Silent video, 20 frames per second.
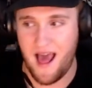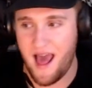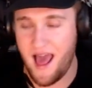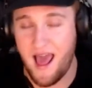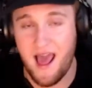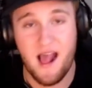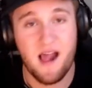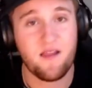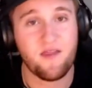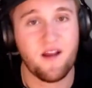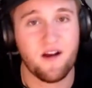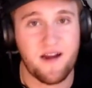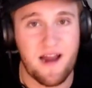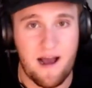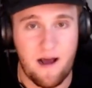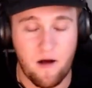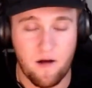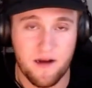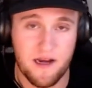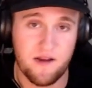and they're
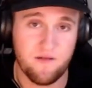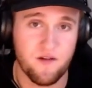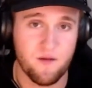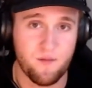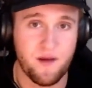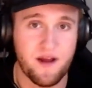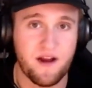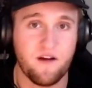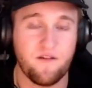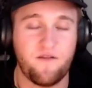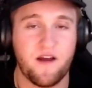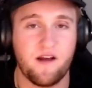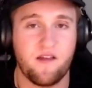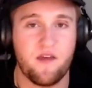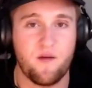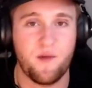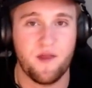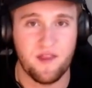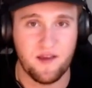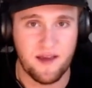now an even bigger fan of
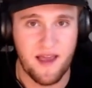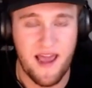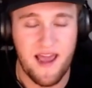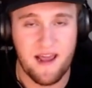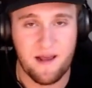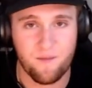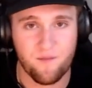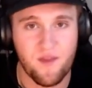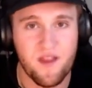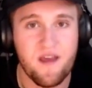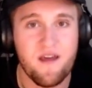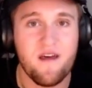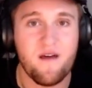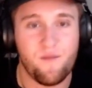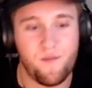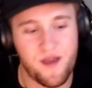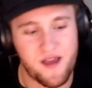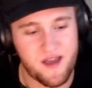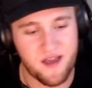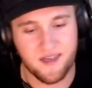them in the game
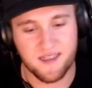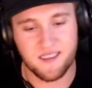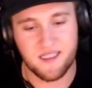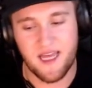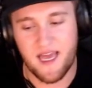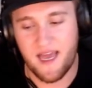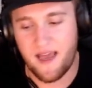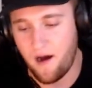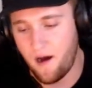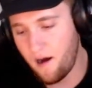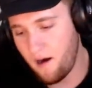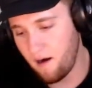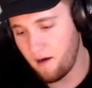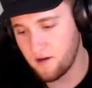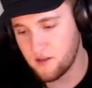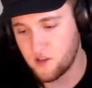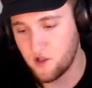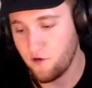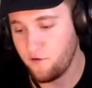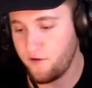because they are
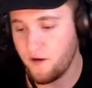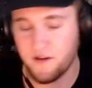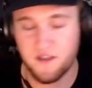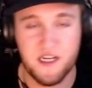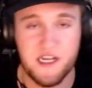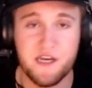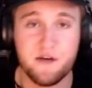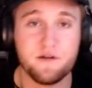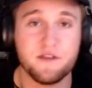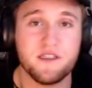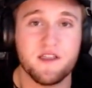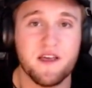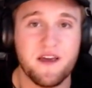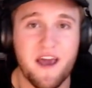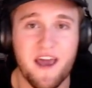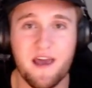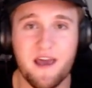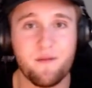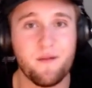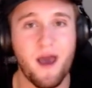so fun to use in the
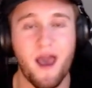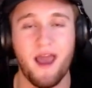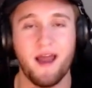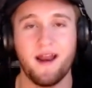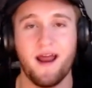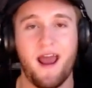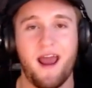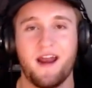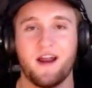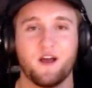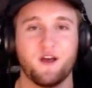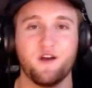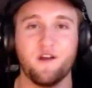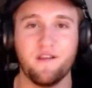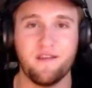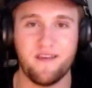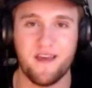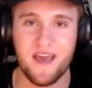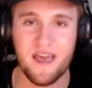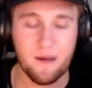game and a
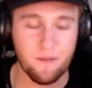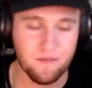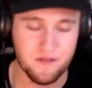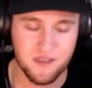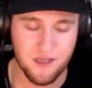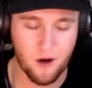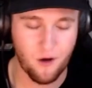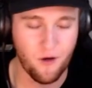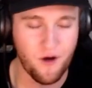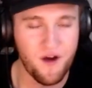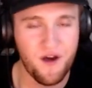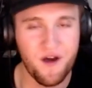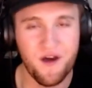good team. So